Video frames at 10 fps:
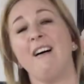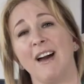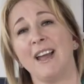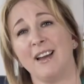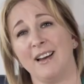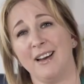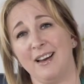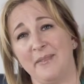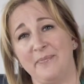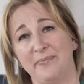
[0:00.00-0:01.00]

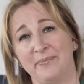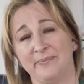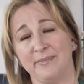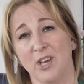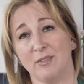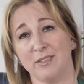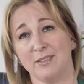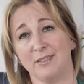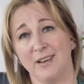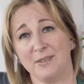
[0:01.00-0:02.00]
I
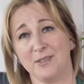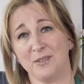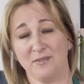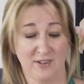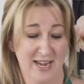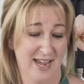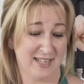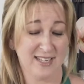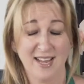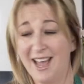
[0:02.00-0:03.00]
don't. I just do it
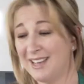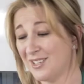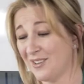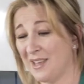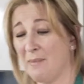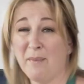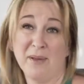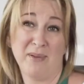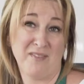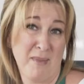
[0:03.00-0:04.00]
freehand. So there
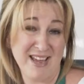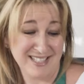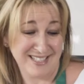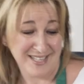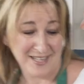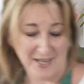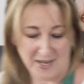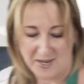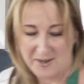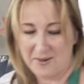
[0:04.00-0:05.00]
might be a bit of a mess,
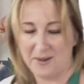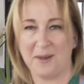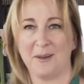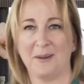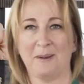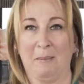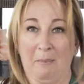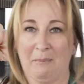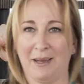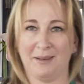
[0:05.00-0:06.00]

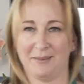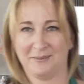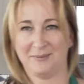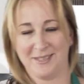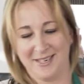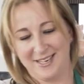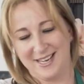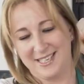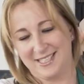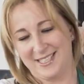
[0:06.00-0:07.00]
but
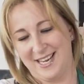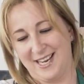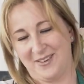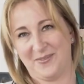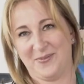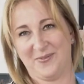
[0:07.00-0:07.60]
let's see.